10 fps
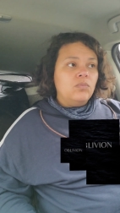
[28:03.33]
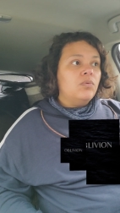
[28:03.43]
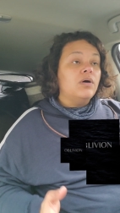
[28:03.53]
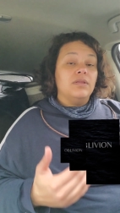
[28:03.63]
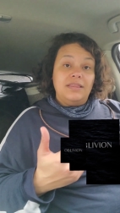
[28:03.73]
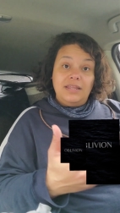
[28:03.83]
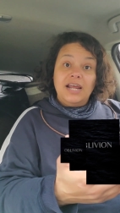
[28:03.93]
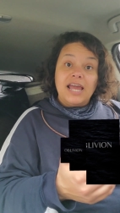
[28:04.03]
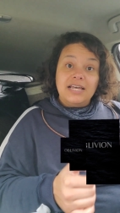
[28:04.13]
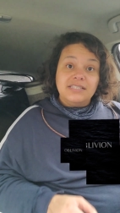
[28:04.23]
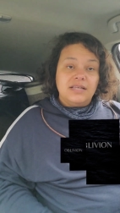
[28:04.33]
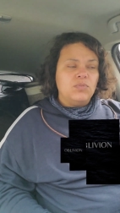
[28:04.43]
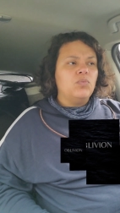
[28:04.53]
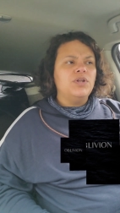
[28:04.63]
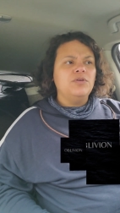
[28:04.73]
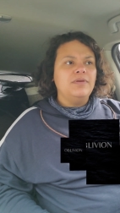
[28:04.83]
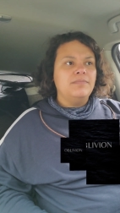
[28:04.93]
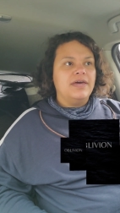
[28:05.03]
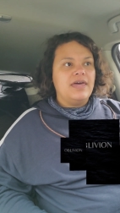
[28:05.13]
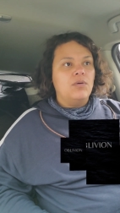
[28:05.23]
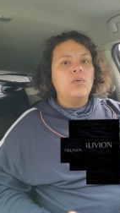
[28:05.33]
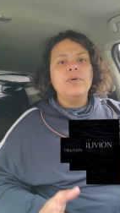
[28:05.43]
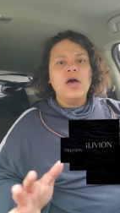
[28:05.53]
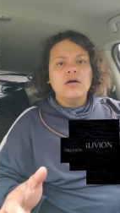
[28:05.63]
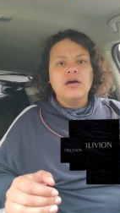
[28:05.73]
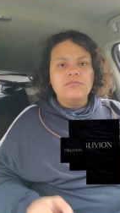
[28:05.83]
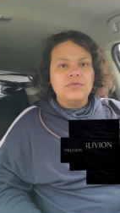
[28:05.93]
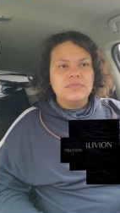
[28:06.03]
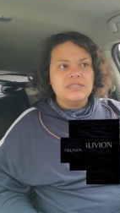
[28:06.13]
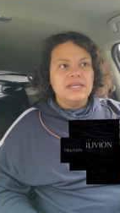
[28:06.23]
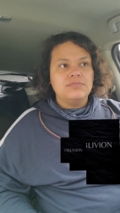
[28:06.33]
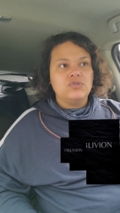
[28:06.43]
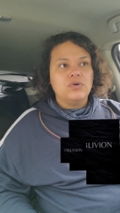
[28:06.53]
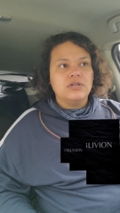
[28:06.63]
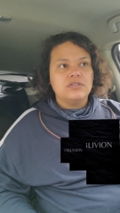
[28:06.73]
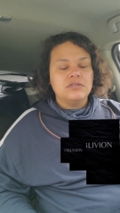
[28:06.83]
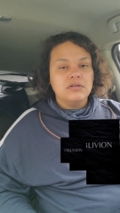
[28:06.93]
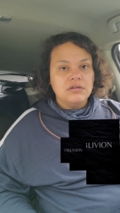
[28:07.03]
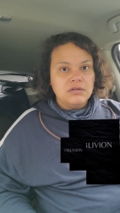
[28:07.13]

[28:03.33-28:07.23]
Well, and then I ask them, well, what do you mean by that? Well, we all come from the same source.